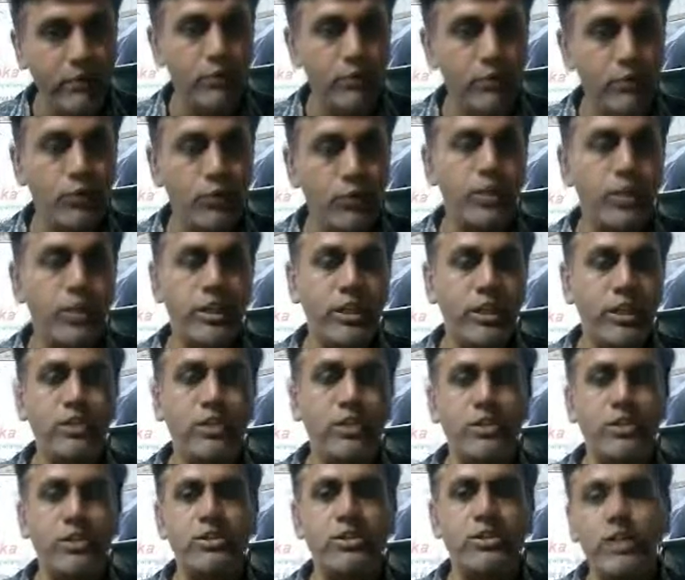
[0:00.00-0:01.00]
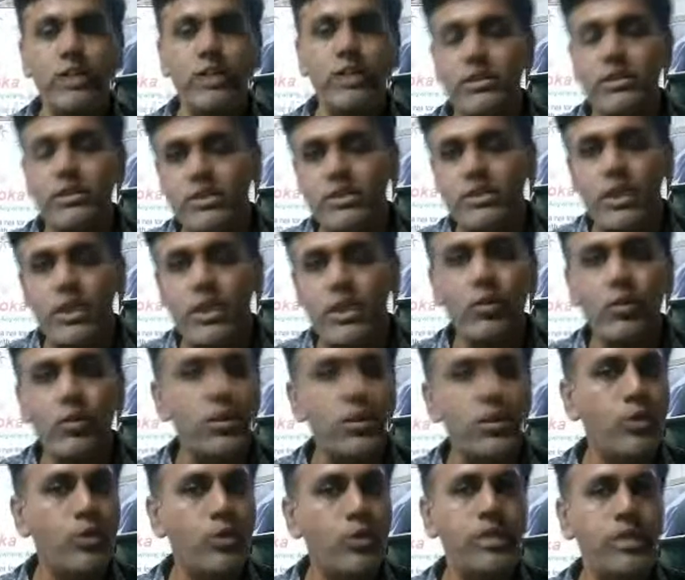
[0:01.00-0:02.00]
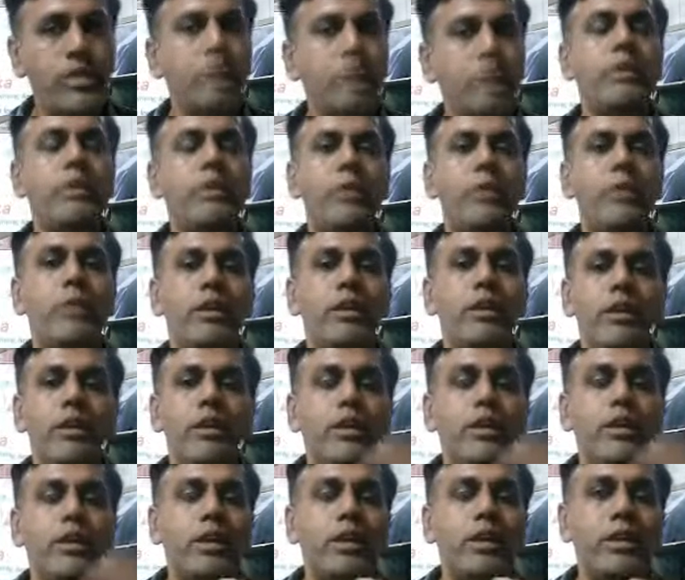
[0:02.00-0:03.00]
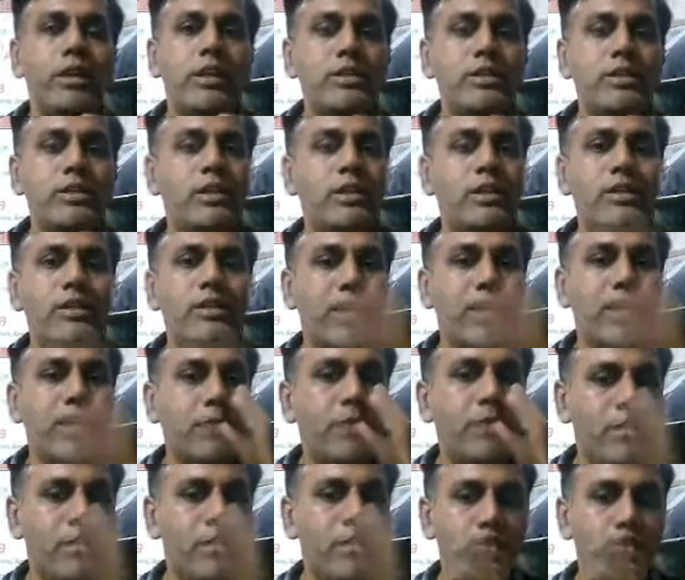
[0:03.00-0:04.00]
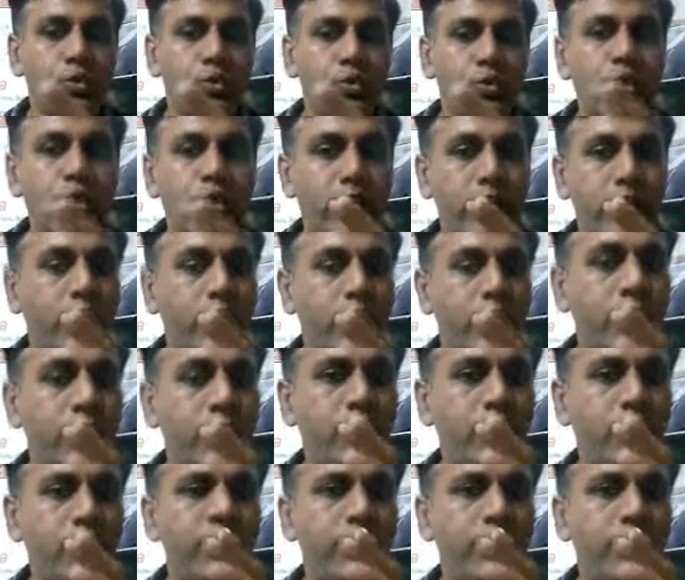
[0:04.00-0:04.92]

you, you, the teachers on the other side. What goes in between is the same as the school curriculum.